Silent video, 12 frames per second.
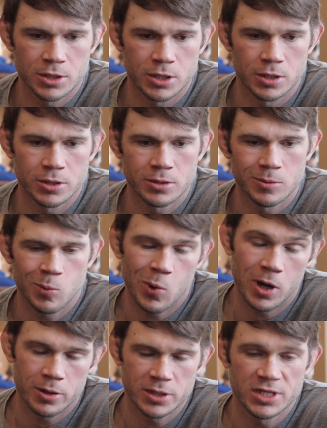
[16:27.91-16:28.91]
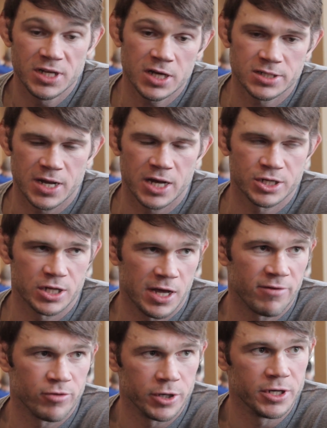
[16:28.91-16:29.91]
You know, well, he doesn't actually
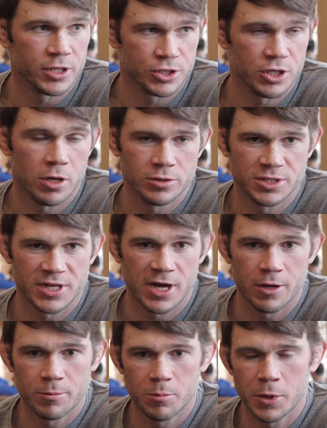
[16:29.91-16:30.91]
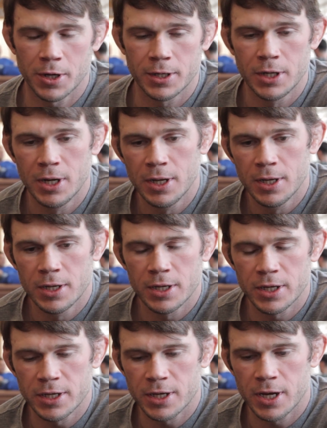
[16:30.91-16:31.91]
after he took Jones down, but
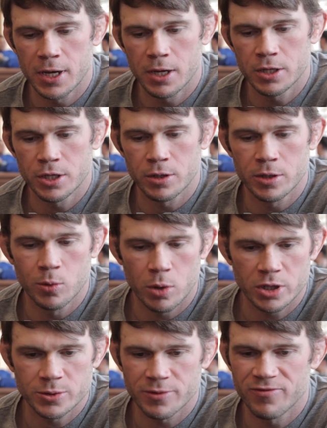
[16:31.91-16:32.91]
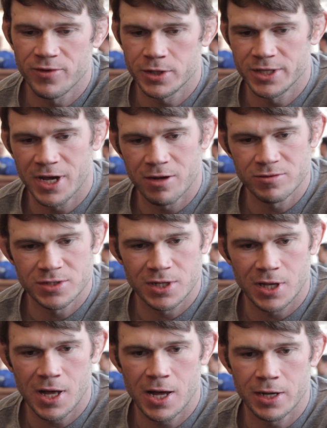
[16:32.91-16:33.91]
he, you know, he works with Phil Davis a
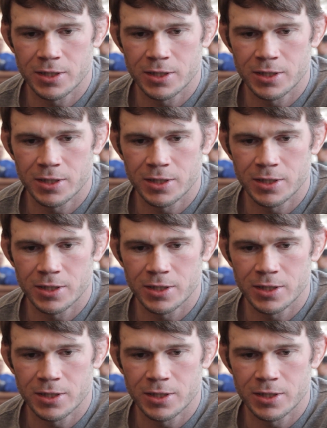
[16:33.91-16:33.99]
lot.